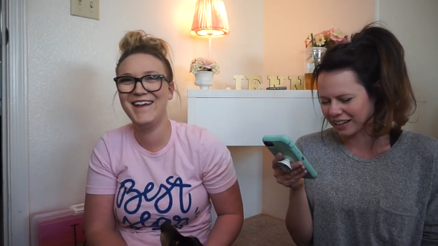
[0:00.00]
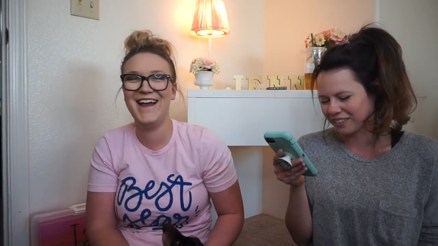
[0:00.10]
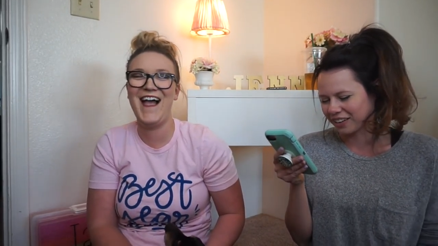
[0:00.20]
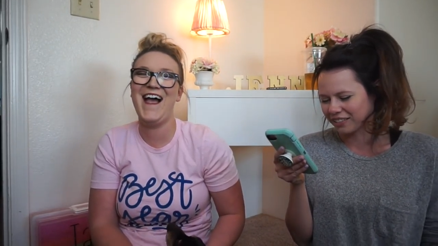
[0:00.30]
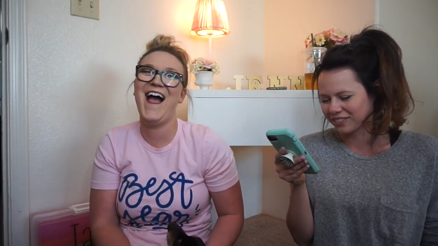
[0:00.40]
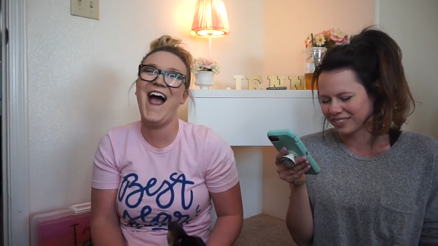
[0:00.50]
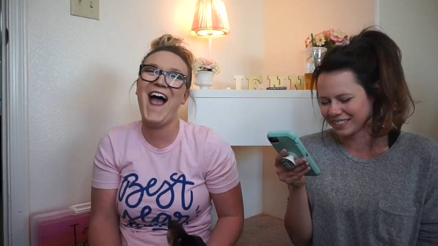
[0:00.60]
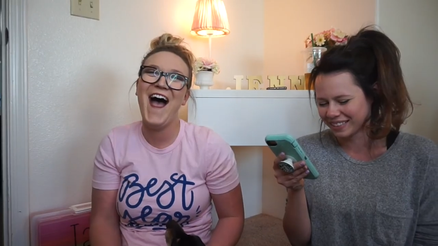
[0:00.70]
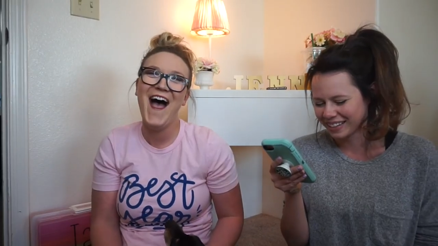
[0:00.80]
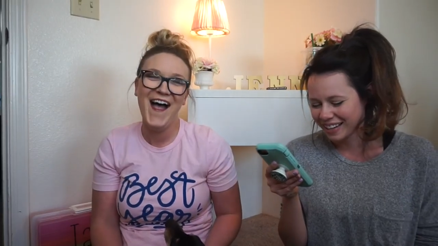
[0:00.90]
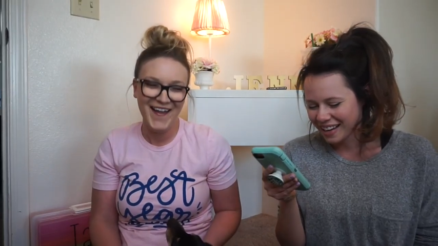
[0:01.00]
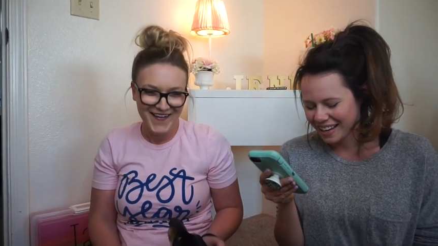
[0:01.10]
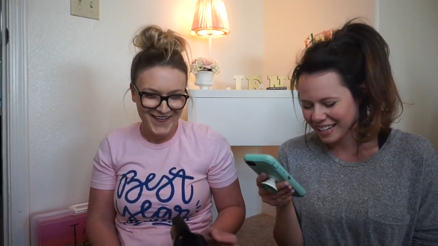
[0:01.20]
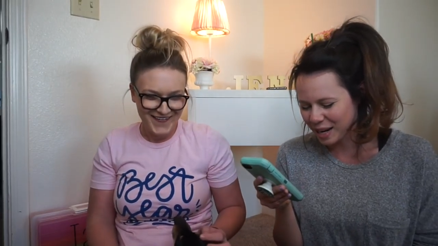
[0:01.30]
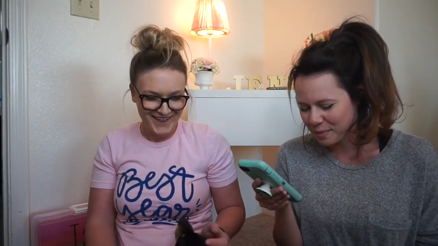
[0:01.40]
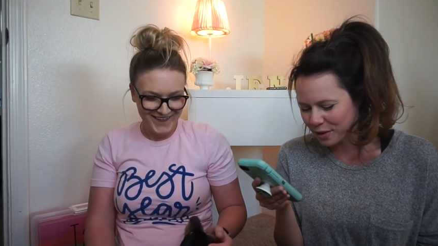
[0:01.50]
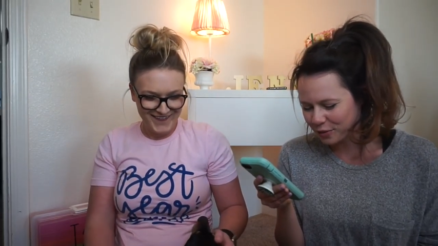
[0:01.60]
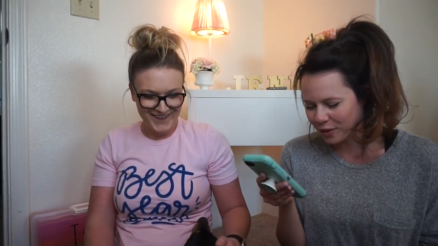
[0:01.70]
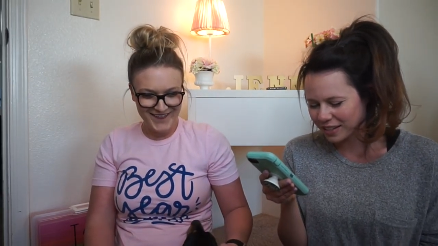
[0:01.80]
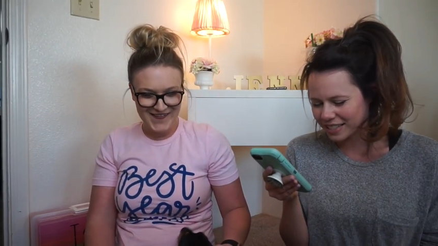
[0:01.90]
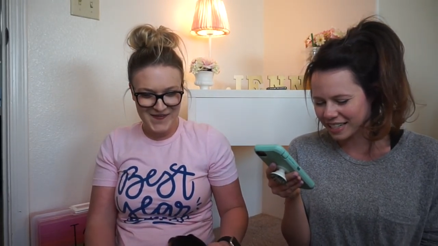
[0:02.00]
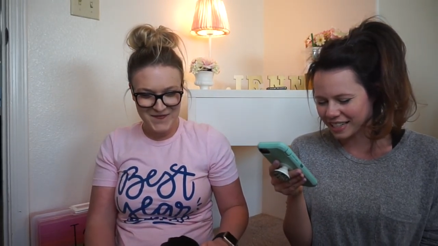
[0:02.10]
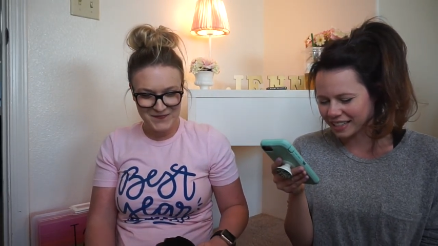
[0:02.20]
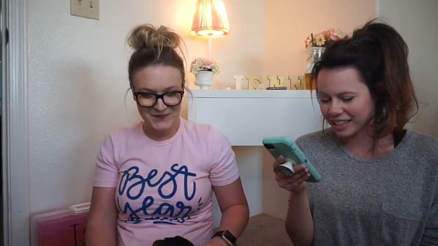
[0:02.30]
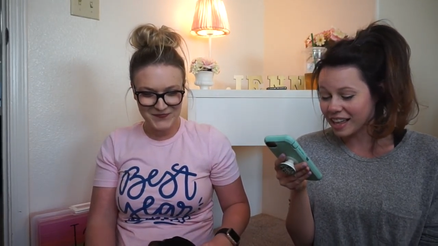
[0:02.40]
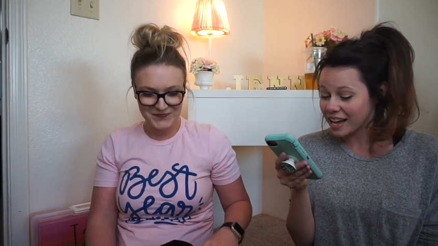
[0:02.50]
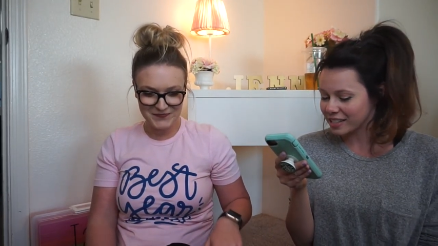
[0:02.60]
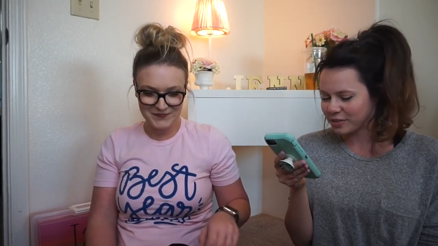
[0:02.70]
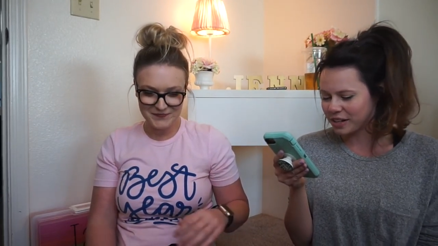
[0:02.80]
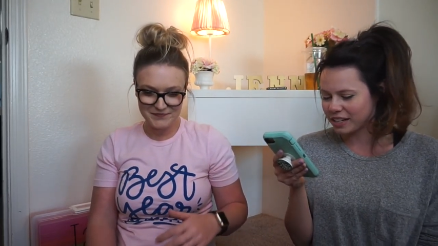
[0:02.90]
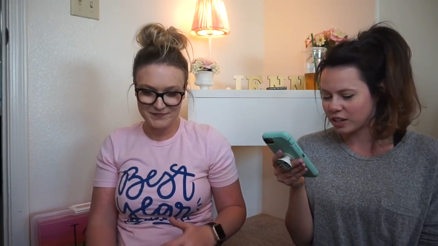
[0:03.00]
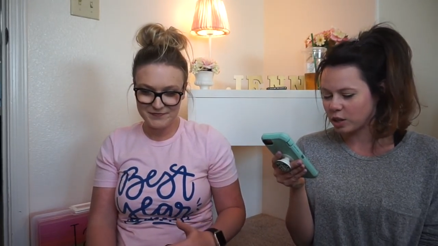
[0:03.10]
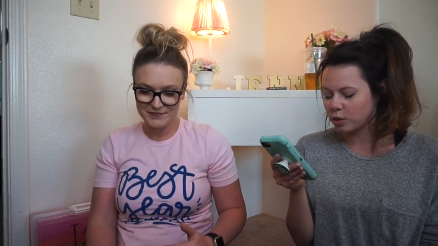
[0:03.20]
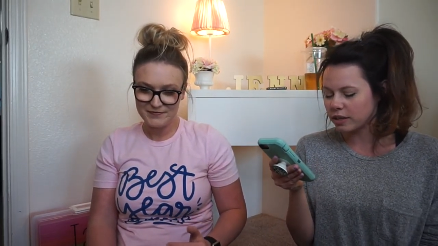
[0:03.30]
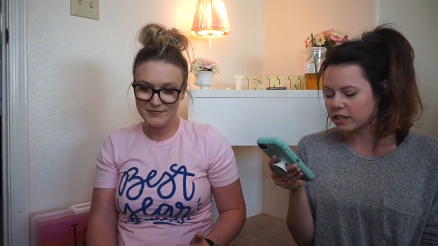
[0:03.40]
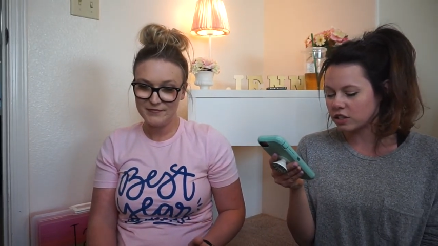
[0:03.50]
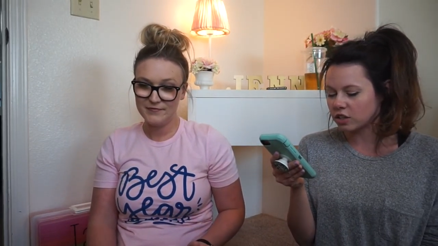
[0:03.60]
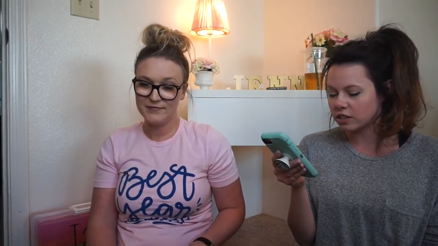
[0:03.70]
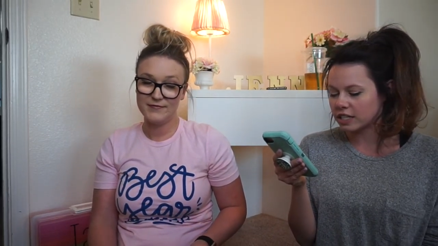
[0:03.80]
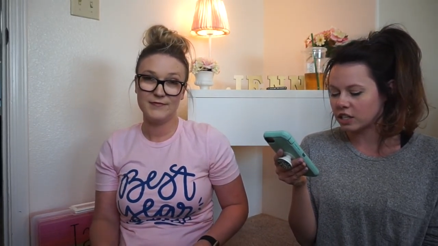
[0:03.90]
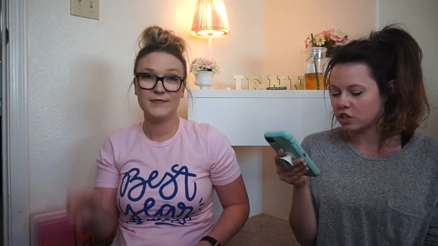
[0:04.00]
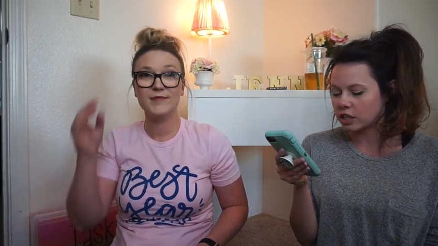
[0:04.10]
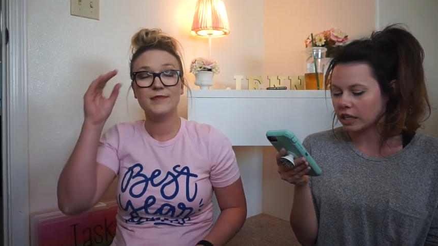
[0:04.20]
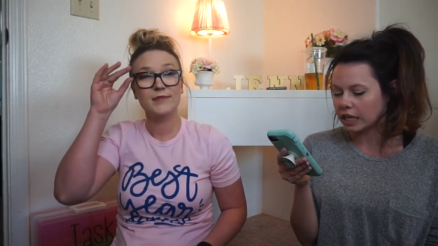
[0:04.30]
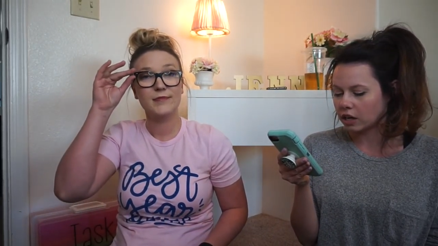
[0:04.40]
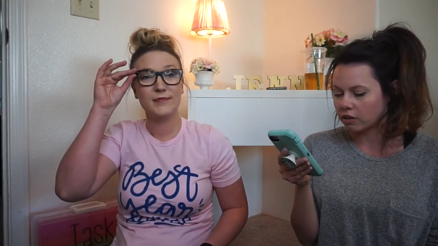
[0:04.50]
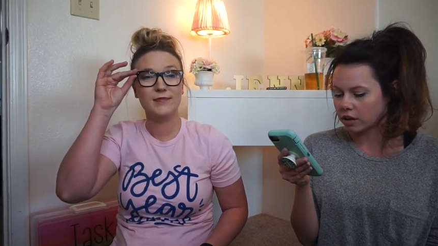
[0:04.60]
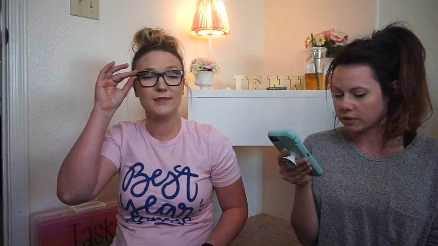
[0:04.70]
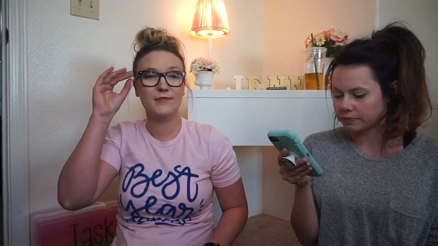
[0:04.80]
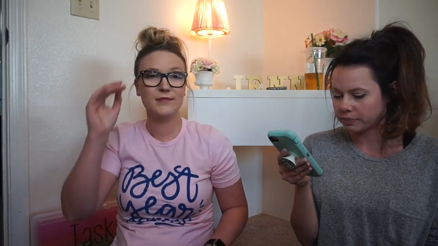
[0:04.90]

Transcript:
Speaker 1: I don't know. Number 14, the last one. Who is your teaching hero?